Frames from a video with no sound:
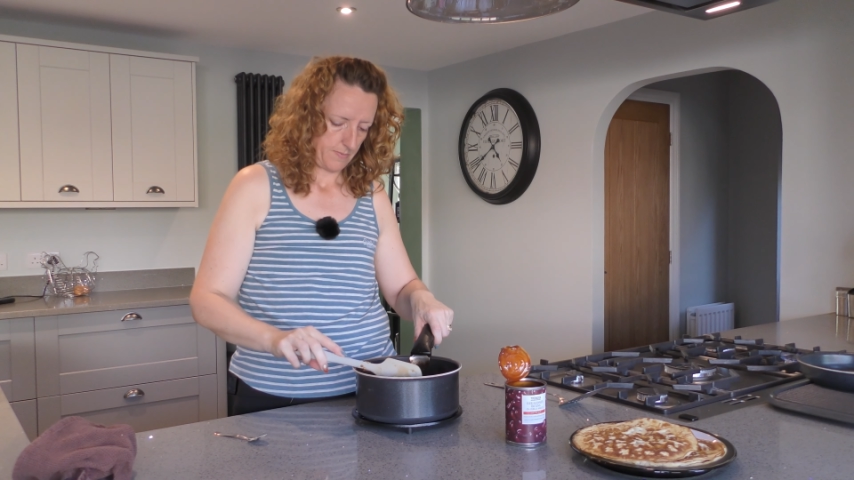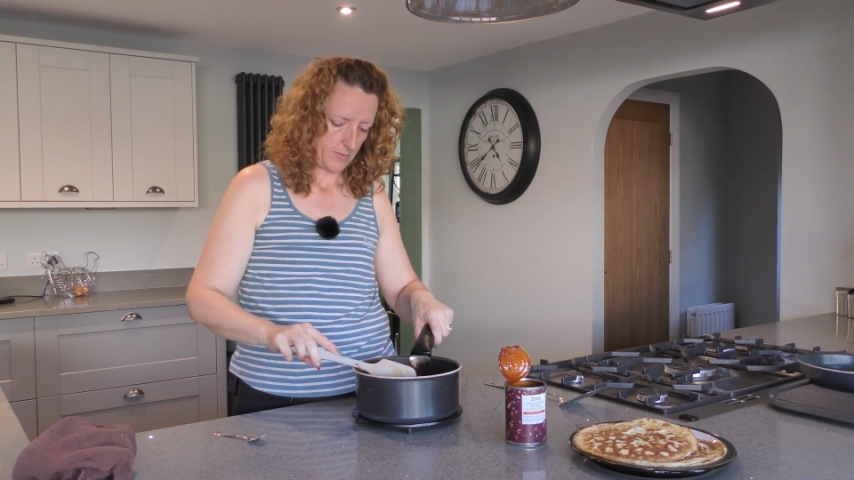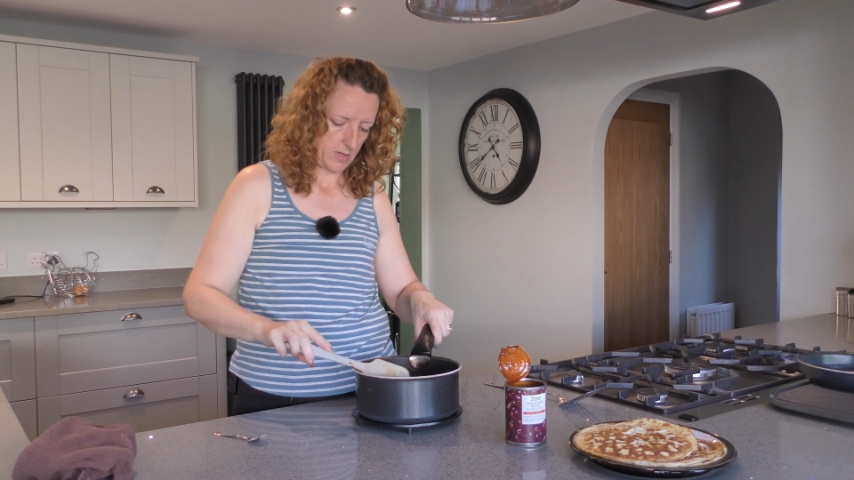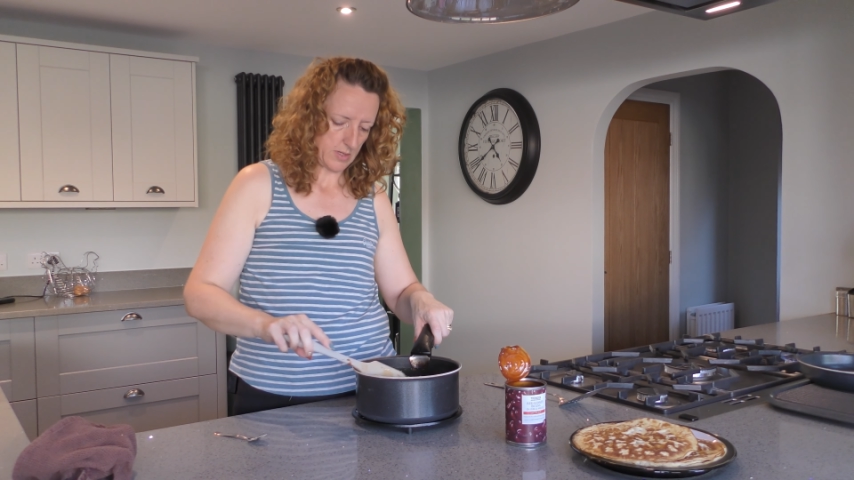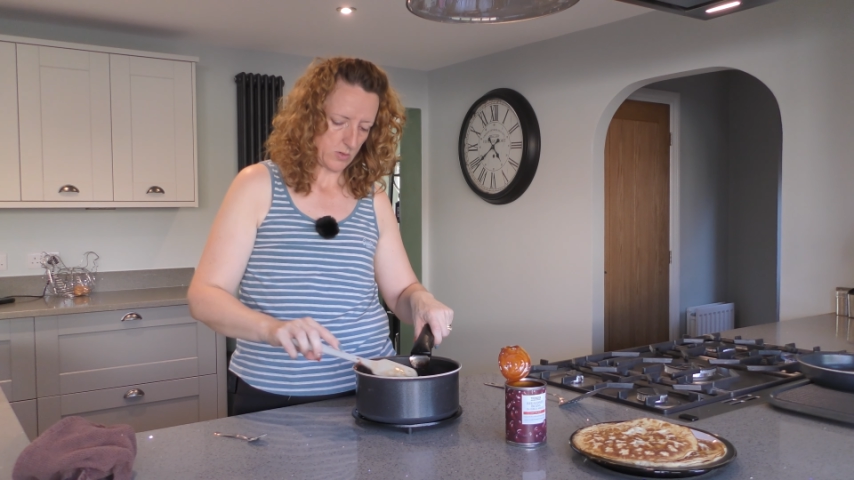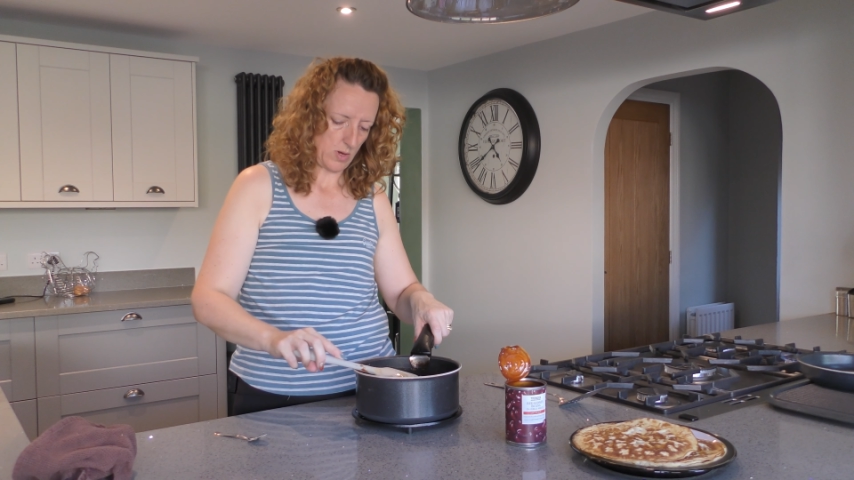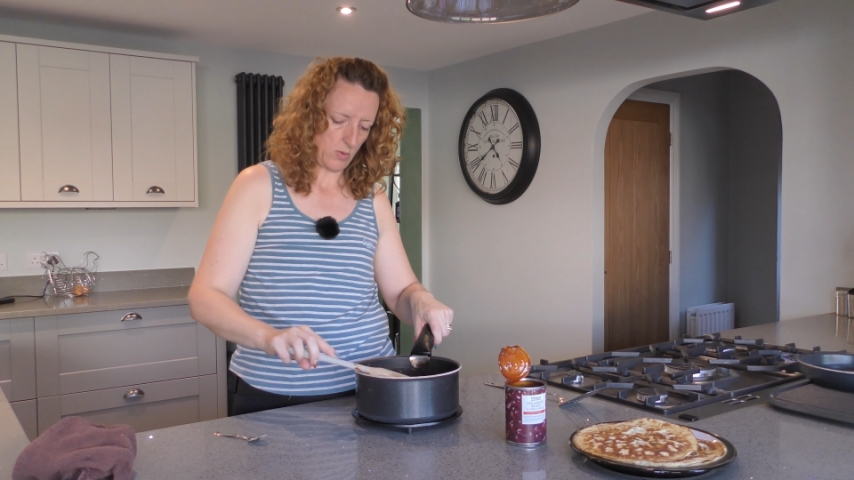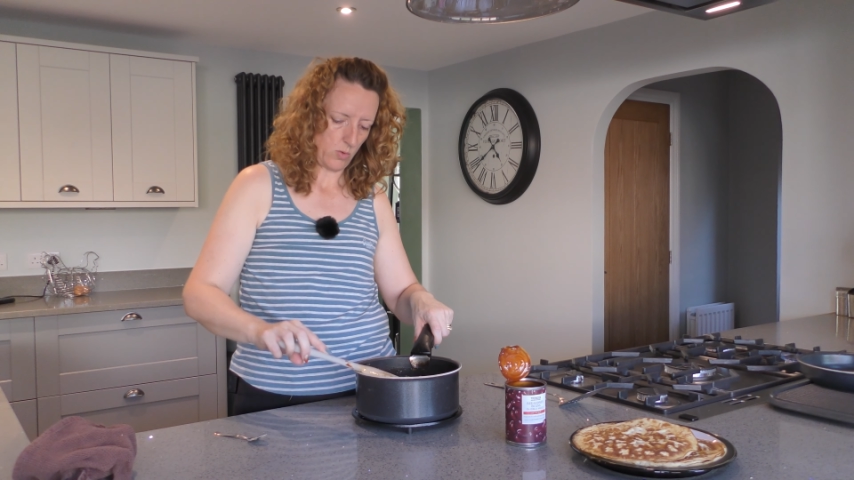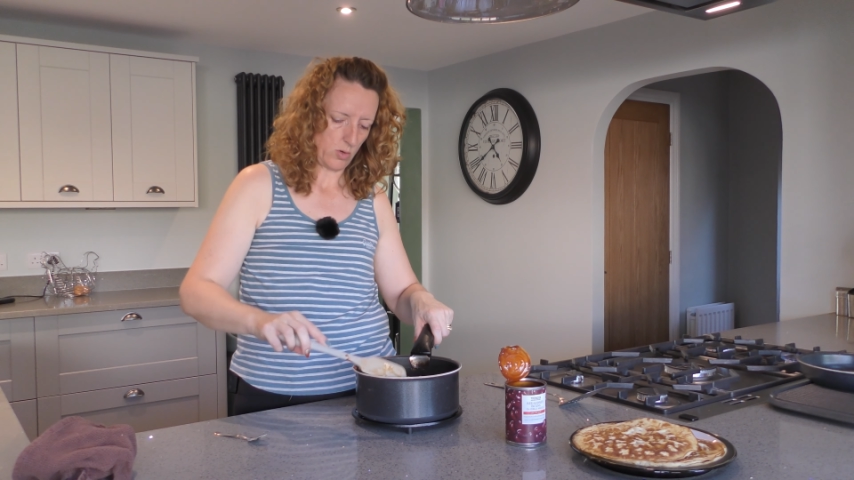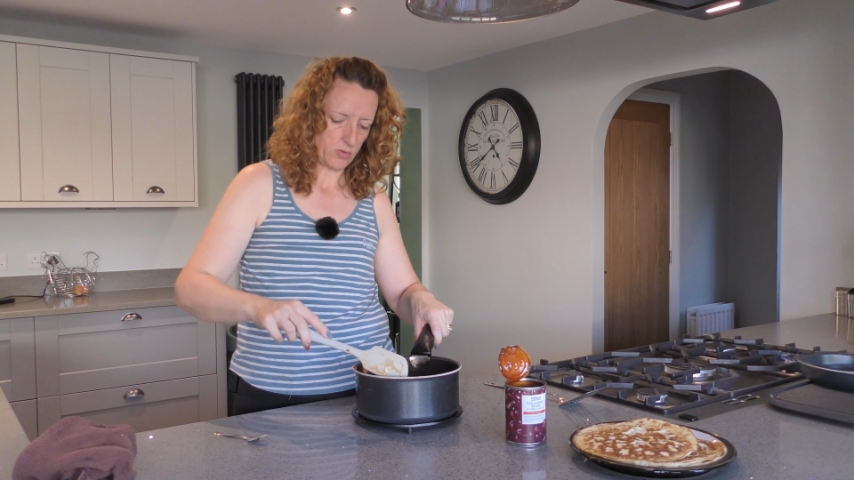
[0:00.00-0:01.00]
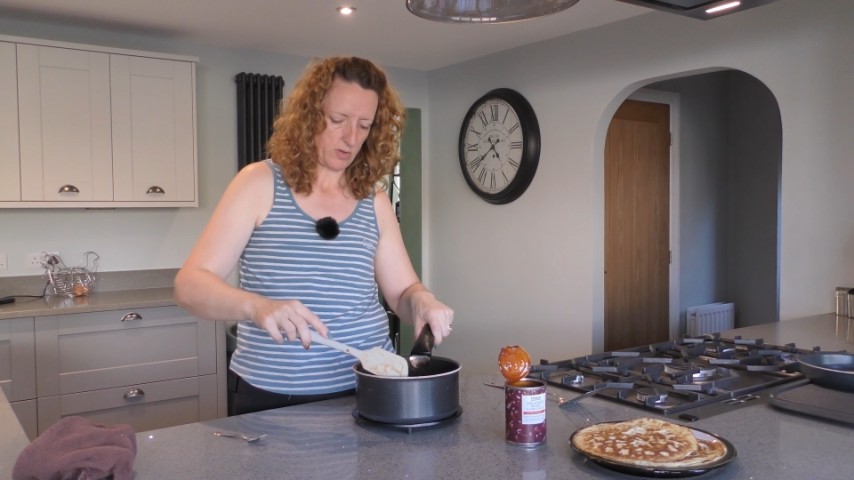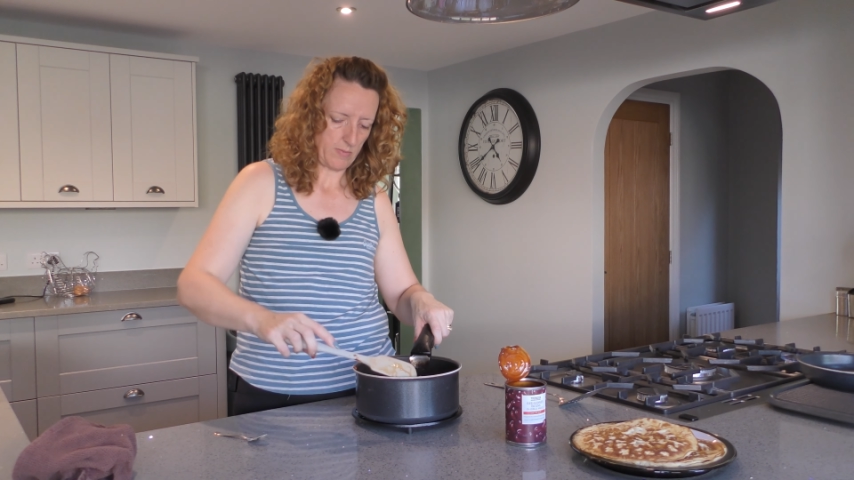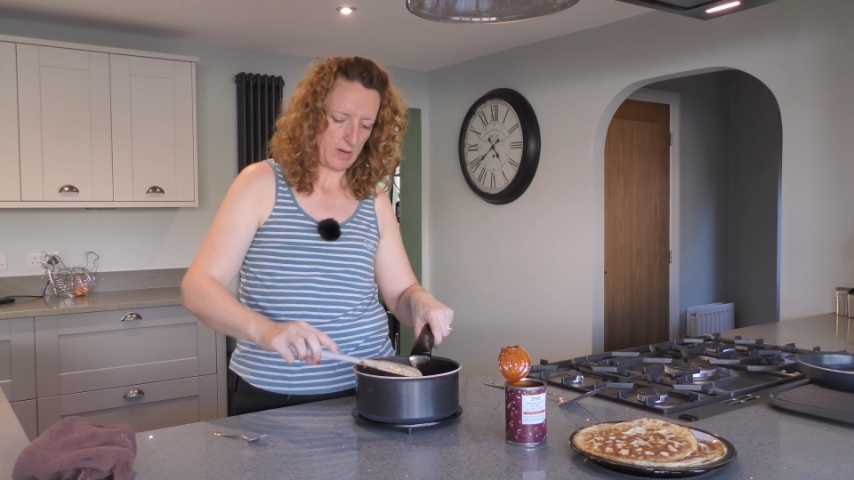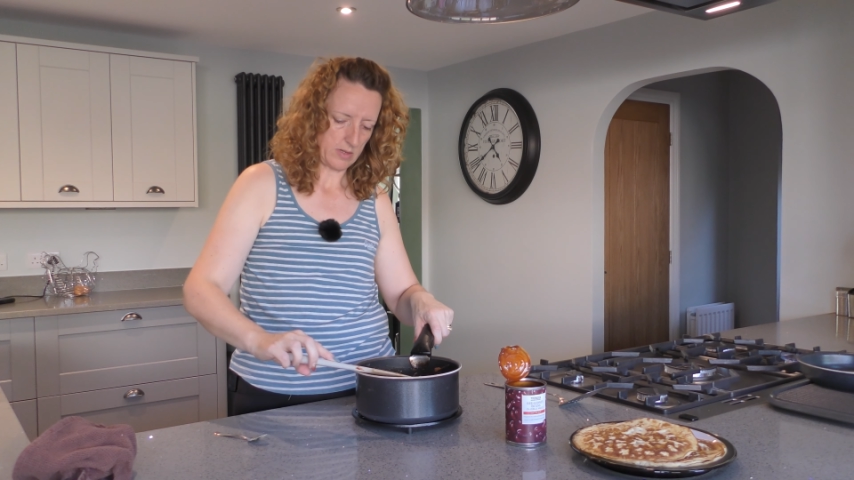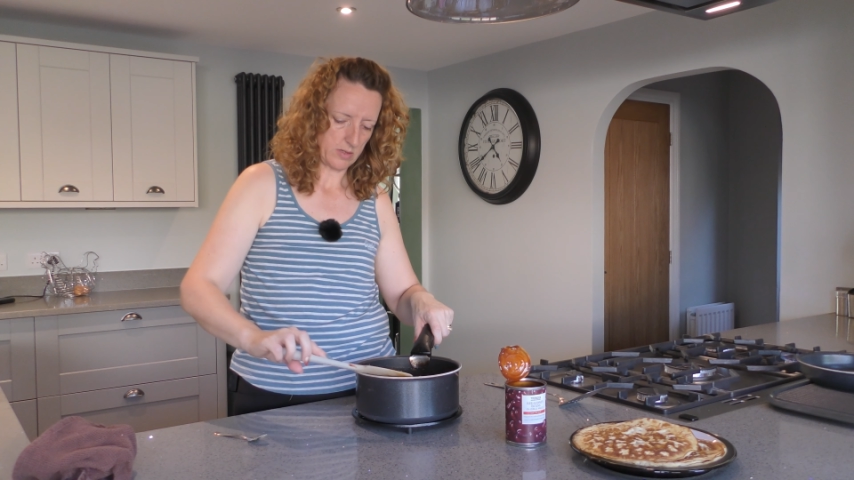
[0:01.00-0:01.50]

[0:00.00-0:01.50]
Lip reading: So that's quite watery at the minute,